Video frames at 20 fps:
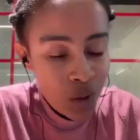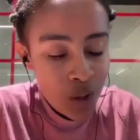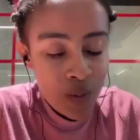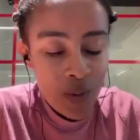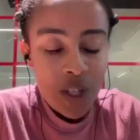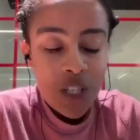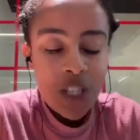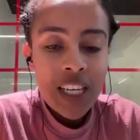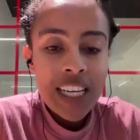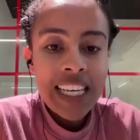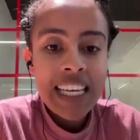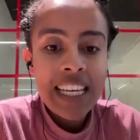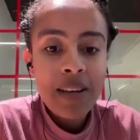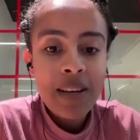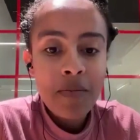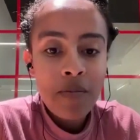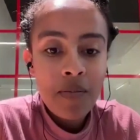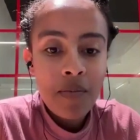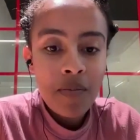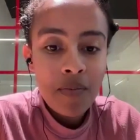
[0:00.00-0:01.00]
especially
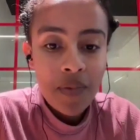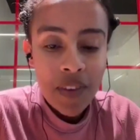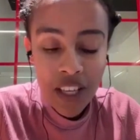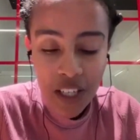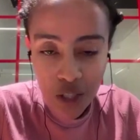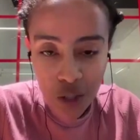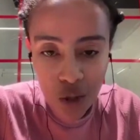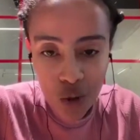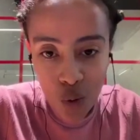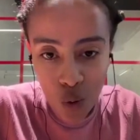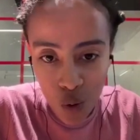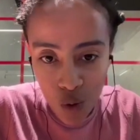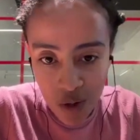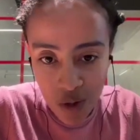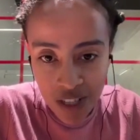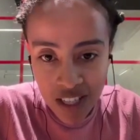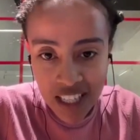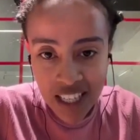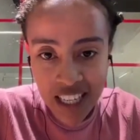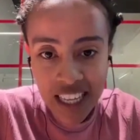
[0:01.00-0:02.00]
in
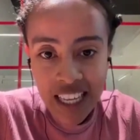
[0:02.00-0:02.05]
schools,